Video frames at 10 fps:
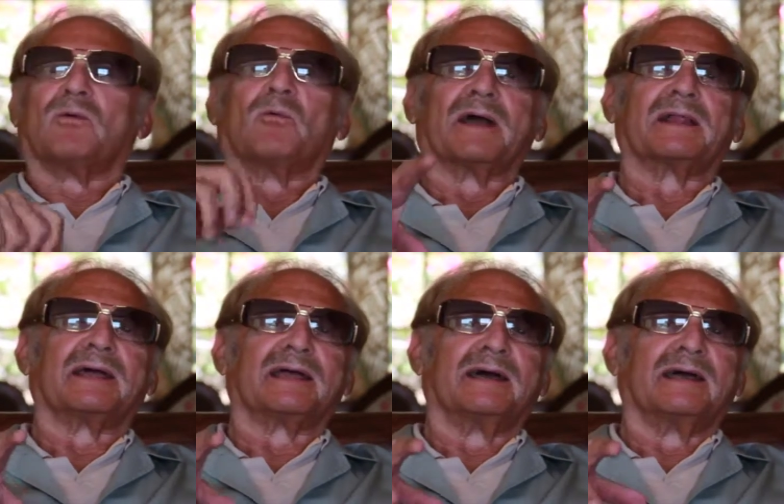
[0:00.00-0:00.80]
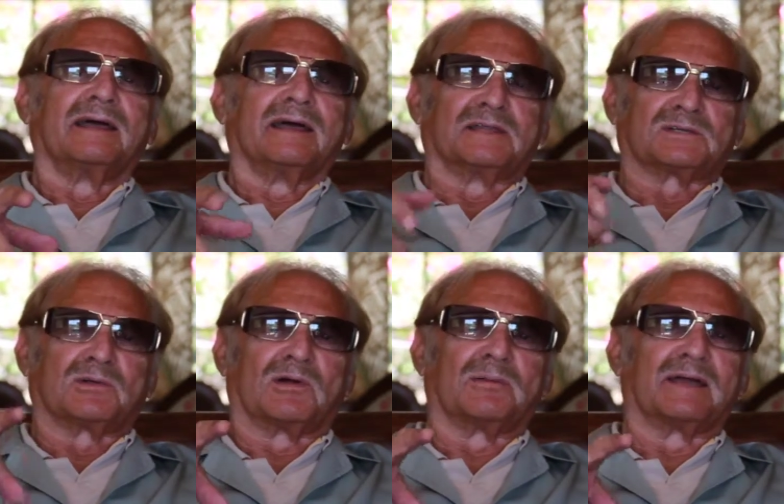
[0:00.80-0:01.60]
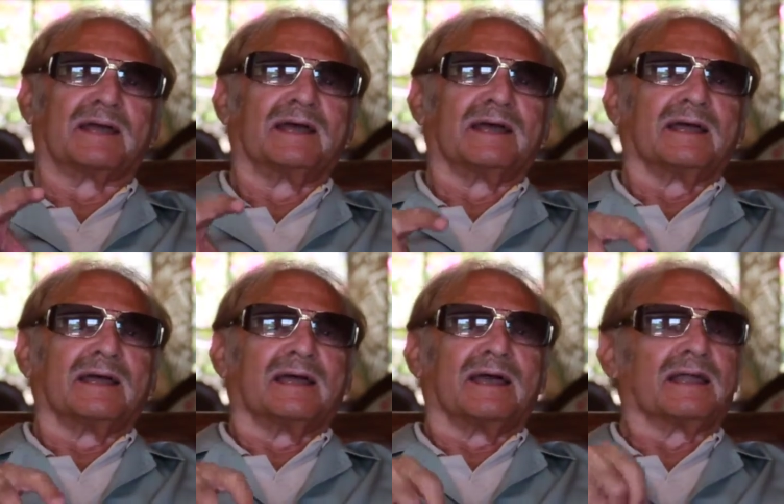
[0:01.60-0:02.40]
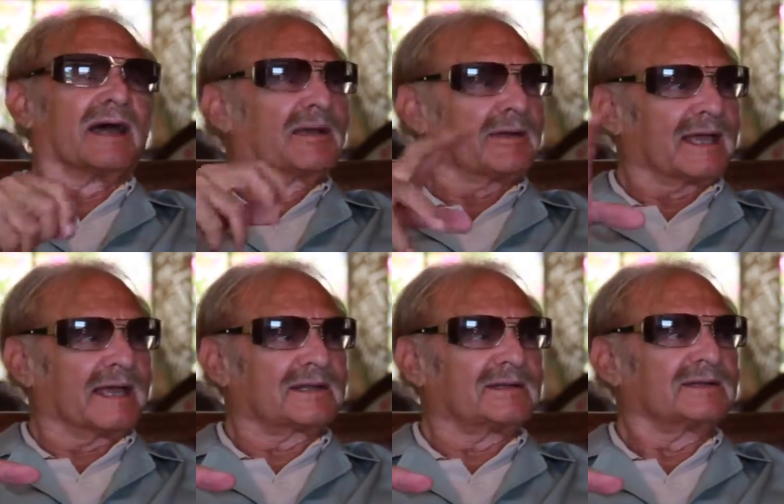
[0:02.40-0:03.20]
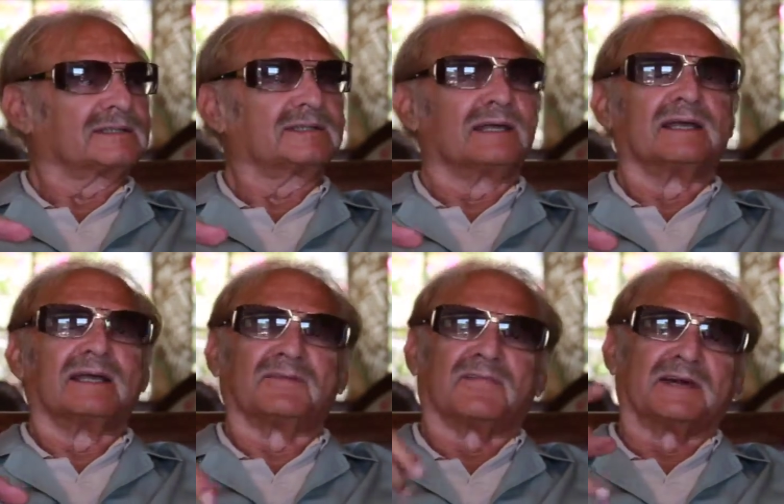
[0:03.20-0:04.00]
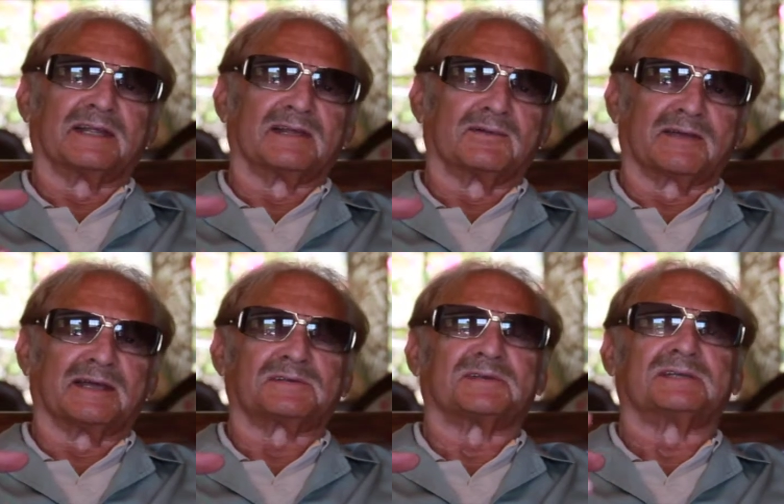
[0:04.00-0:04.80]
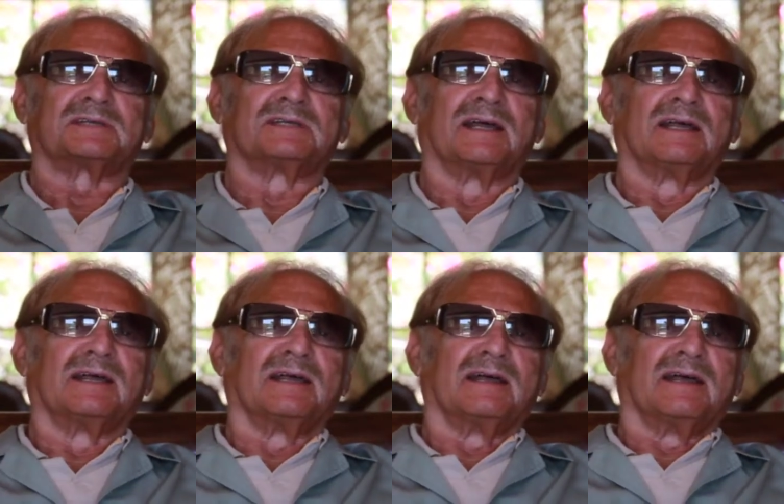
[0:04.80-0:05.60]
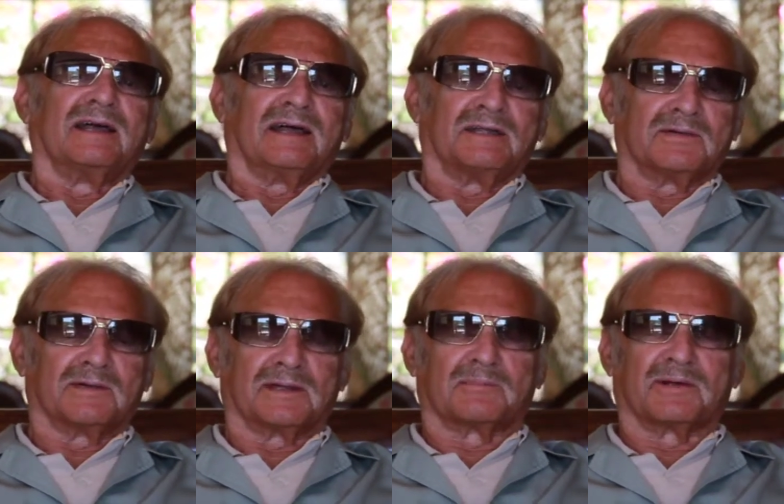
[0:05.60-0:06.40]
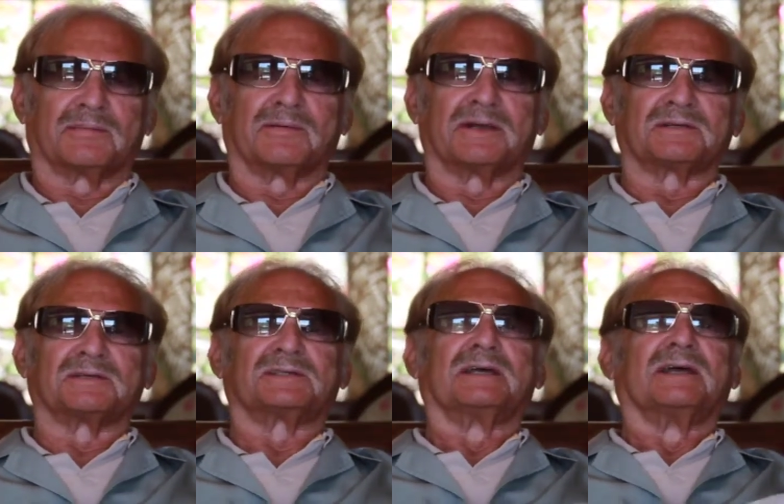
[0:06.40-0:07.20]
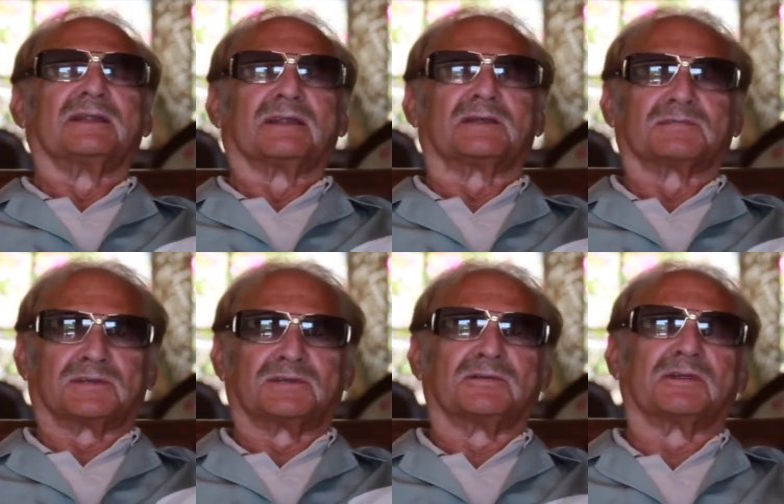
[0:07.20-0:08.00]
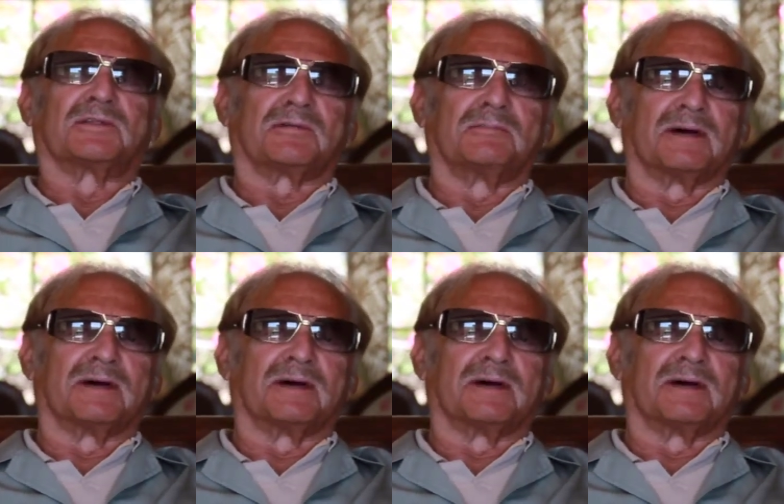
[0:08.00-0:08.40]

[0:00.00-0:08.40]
wiggling and squirming and hiring actors and finding locations and doing the preparations that you should do in three